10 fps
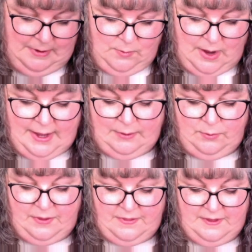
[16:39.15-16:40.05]
white
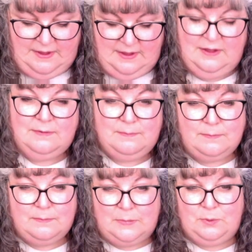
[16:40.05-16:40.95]
with
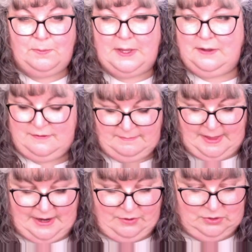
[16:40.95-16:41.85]
a little pink
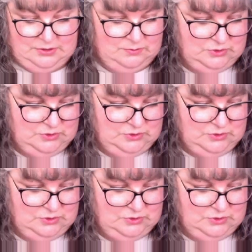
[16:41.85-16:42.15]
splatter on it,